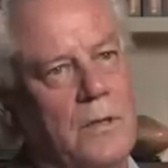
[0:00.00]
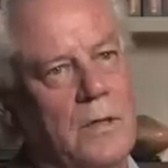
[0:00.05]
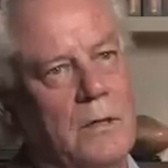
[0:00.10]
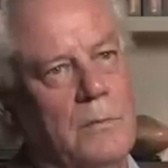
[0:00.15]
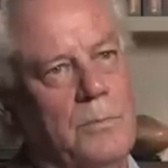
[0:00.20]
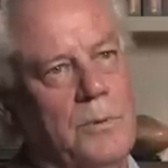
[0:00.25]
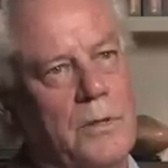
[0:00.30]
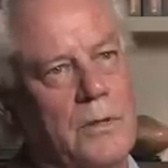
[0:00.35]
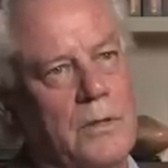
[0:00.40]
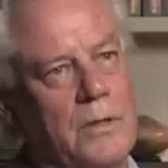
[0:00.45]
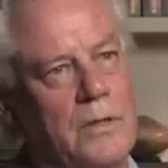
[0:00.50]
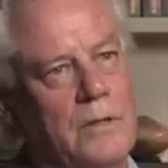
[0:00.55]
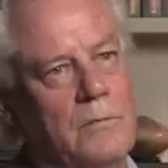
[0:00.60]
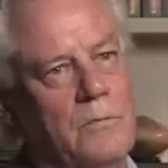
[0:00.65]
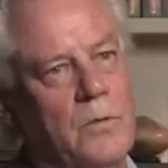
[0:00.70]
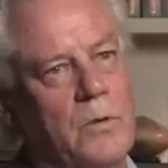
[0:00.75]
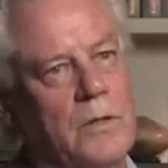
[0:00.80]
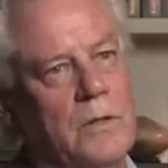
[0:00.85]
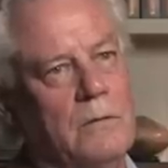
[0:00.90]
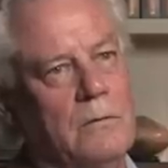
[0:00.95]
a
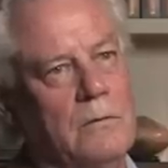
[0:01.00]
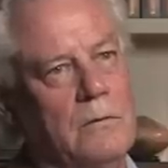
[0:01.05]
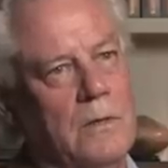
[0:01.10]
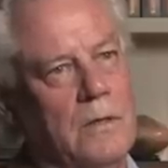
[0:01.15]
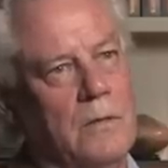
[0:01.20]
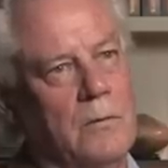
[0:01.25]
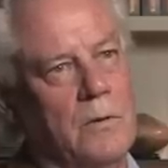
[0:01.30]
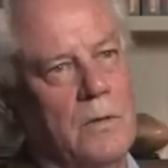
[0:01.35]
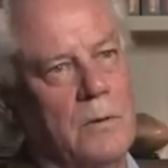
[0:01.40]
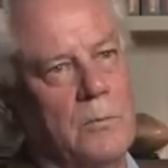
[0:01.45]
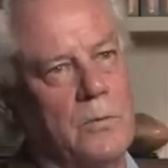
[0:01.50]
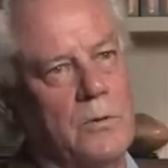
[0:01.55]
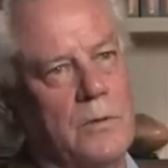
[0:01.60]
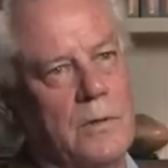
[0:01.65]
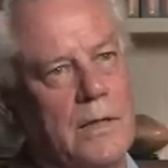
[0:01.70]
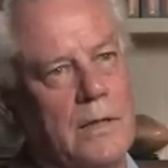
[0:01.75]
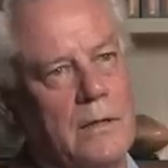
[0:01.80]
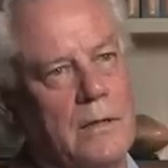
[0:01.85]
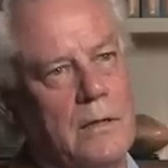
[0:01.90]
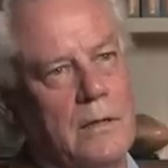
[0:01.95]
period when William
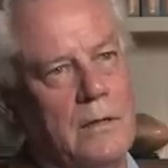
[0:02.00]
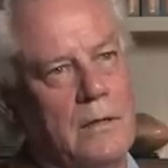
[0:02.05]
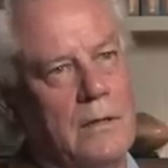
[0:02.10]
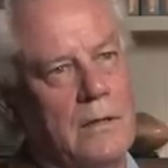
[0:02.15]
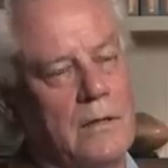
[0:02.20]
Pereira